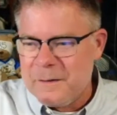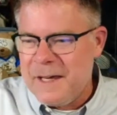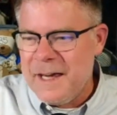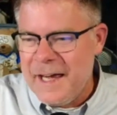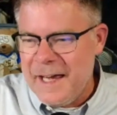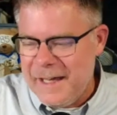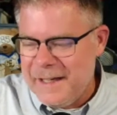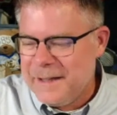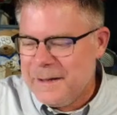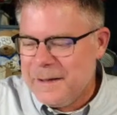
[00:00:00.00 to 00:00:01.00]
Okay.
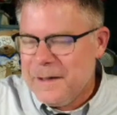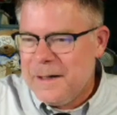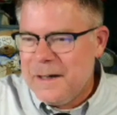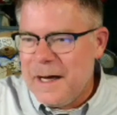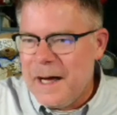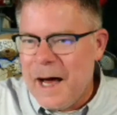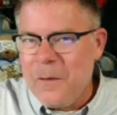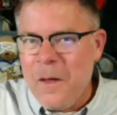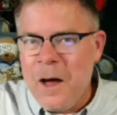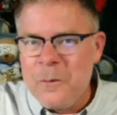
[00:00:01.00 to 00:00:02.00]
How
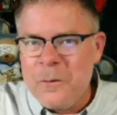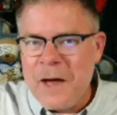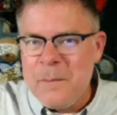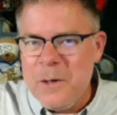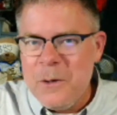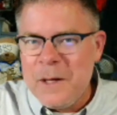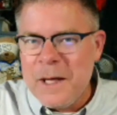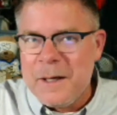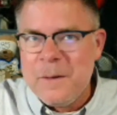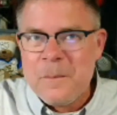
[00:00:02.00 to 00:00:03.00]
long was I muted?